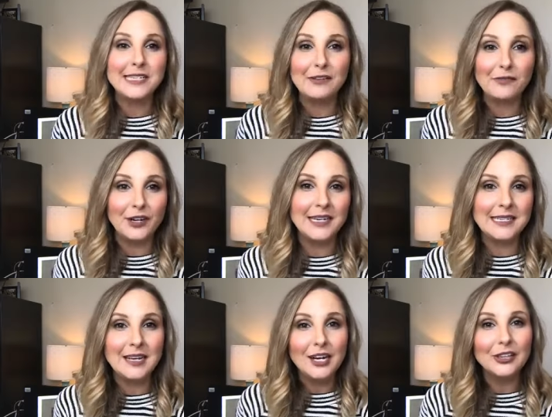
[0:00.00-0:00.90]

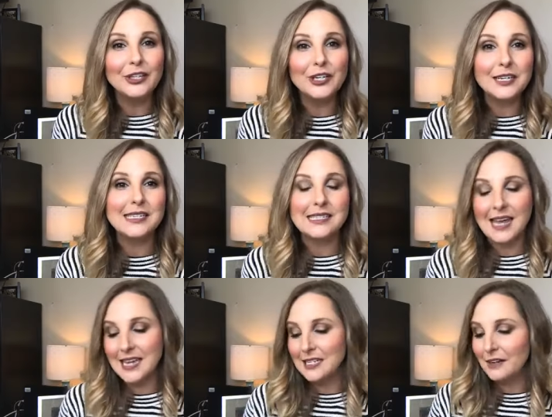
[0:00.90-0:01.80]
different looks
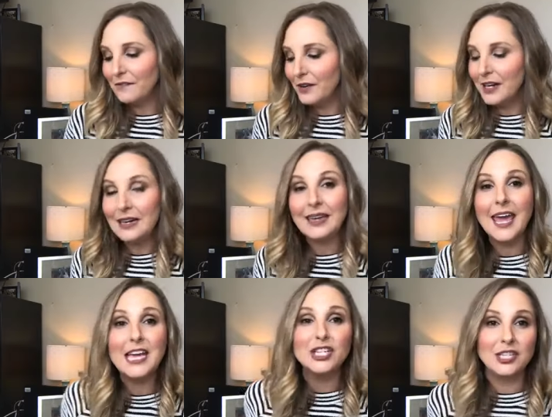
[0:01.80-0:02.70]
and different
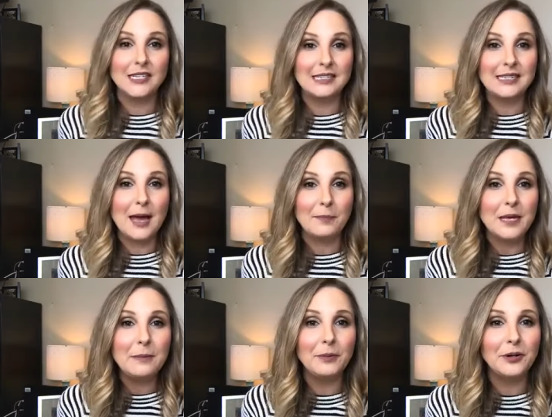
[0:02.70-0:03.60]
occasions that
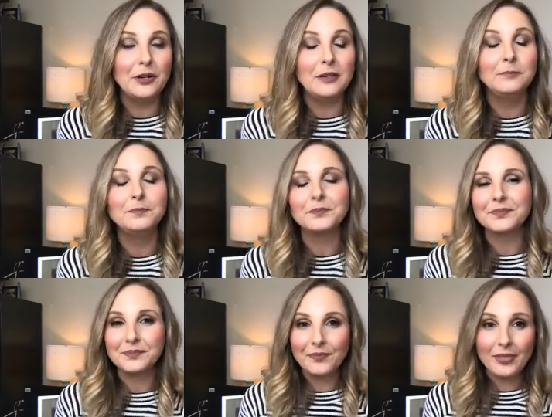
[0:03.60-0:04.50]
people
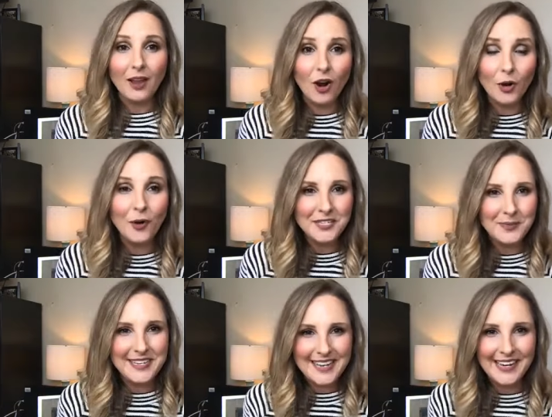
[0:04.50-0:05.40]
are going to
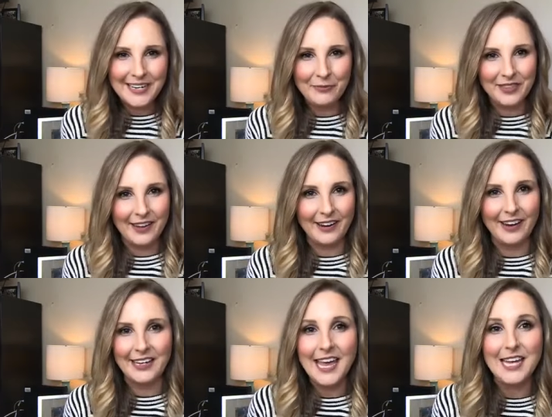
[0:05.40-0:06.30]
be attending when they're
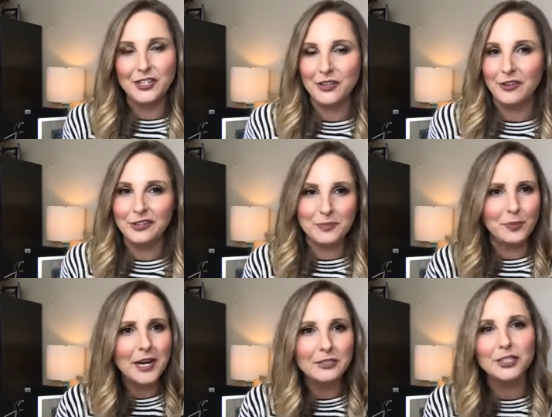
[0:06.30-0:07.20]
engaged. So there's
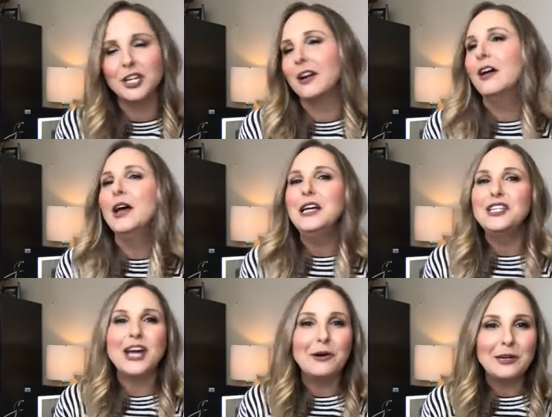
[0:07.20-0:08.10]
bridal
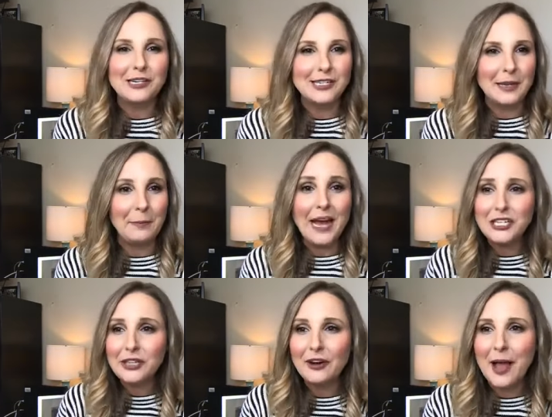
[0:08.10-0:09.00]
showers and
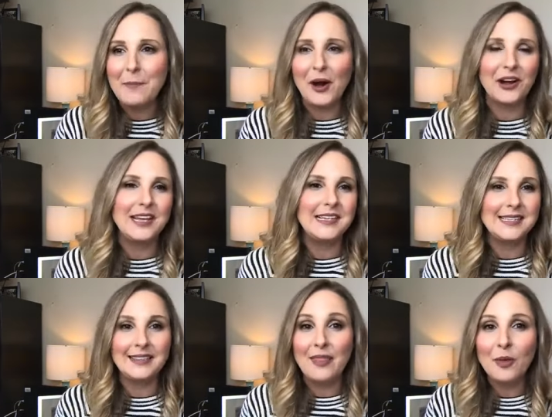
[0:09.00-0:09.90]
bachelorette parties,
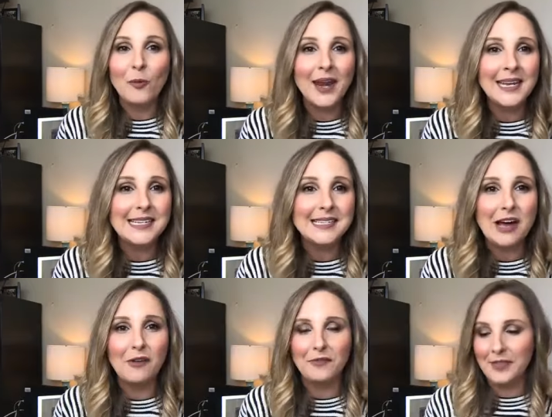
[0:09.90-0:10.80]
and then the wedding
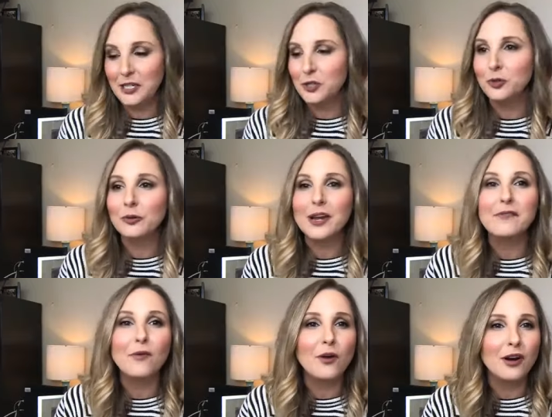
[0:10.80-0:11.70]
itself, and then jewelry
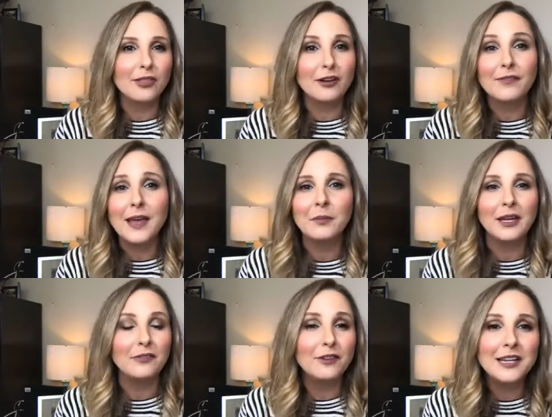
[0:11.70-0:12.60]
for their family
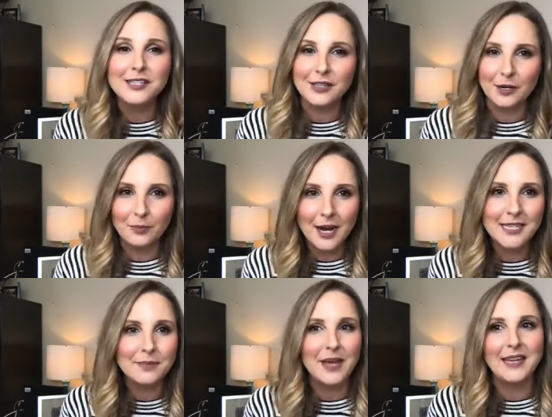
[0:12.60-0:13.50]
and friends and their
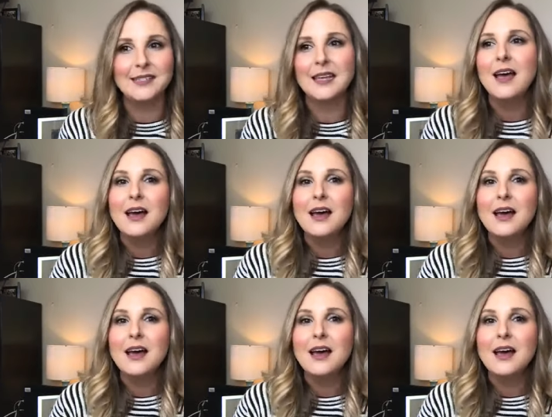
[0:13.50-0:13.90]
bridesmaids.